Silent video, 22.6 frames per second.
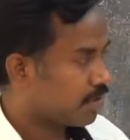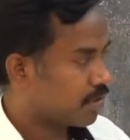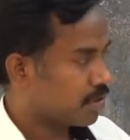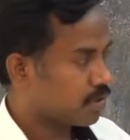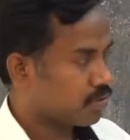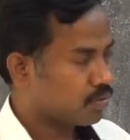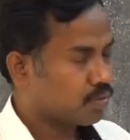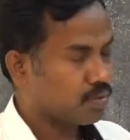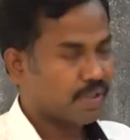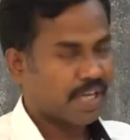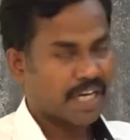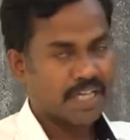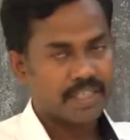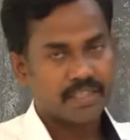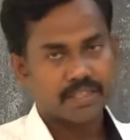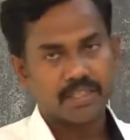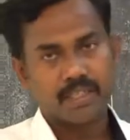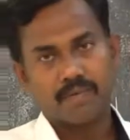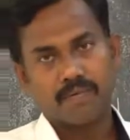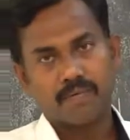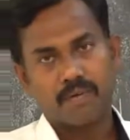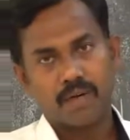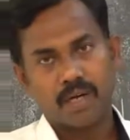the two kinds
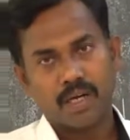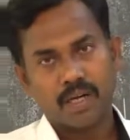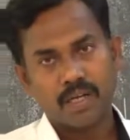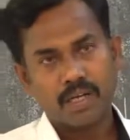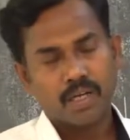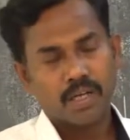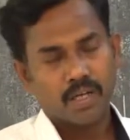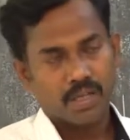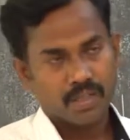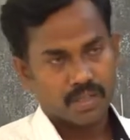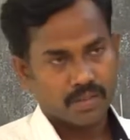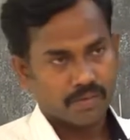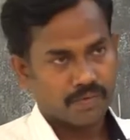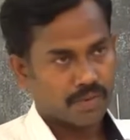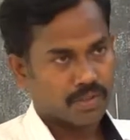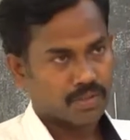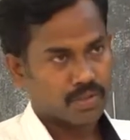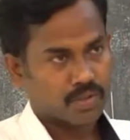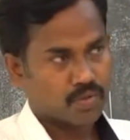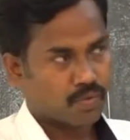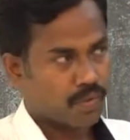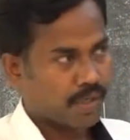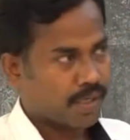of flower. The
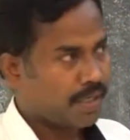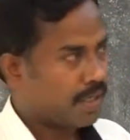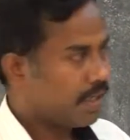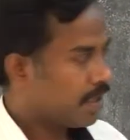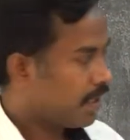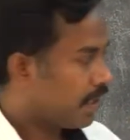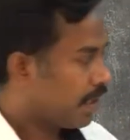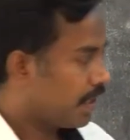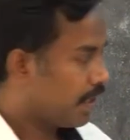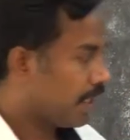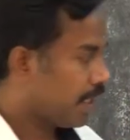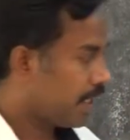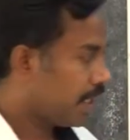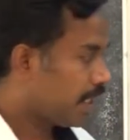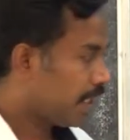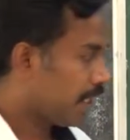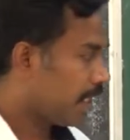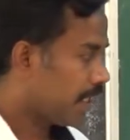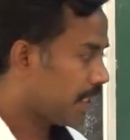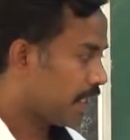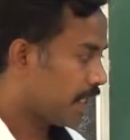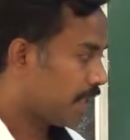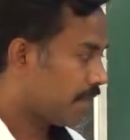first one
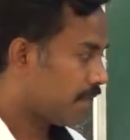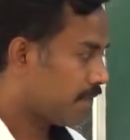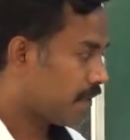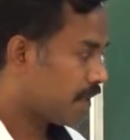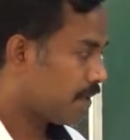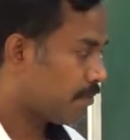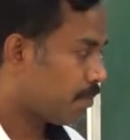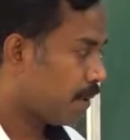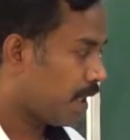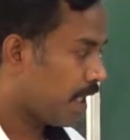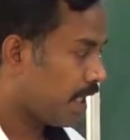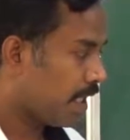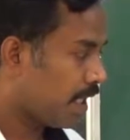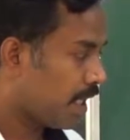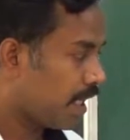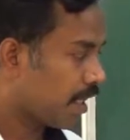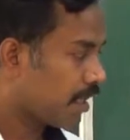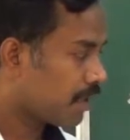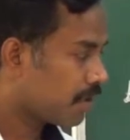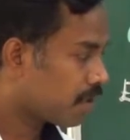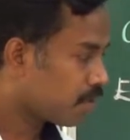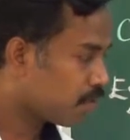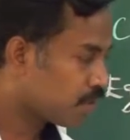aerial type of plant,
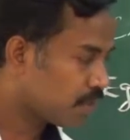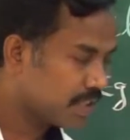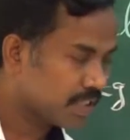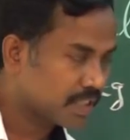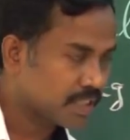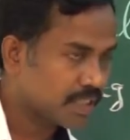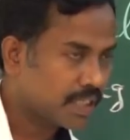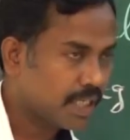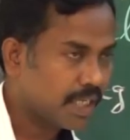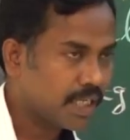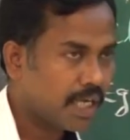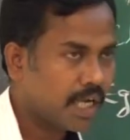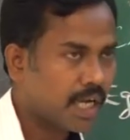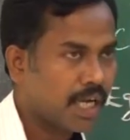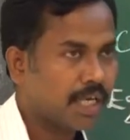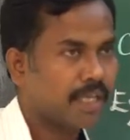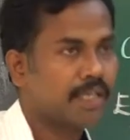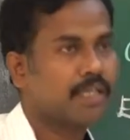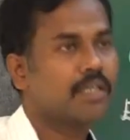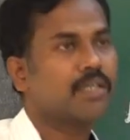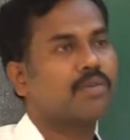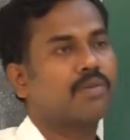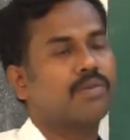another one is the
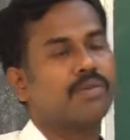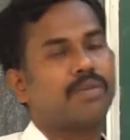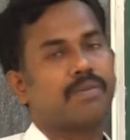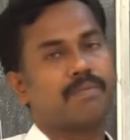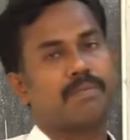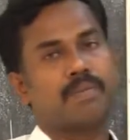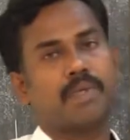underground